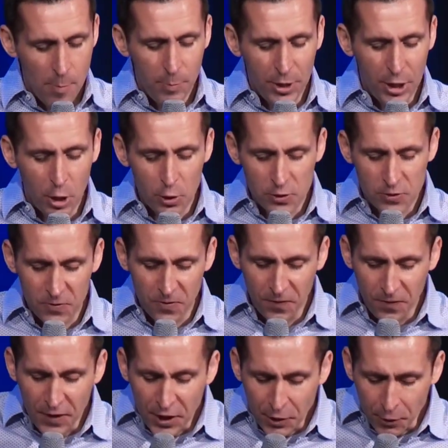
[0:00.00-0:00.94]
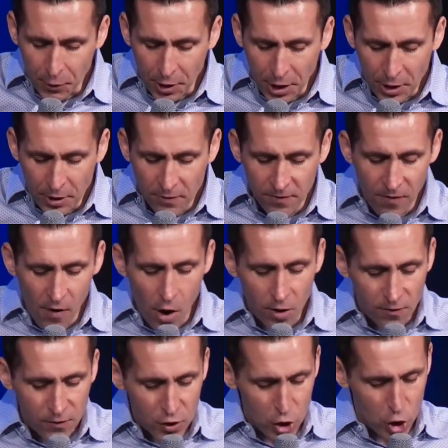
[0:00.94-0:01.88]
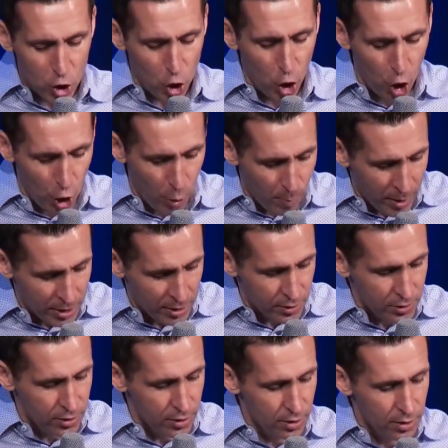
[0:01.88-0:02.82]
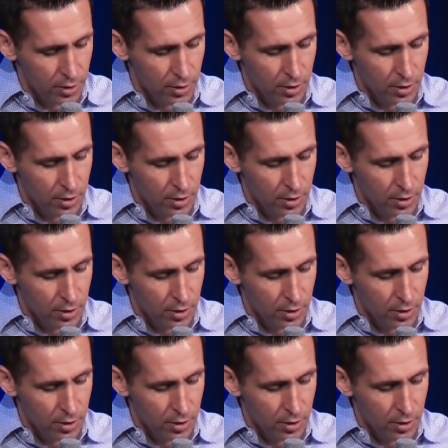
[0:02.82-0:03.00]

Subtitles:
because fear involves torment.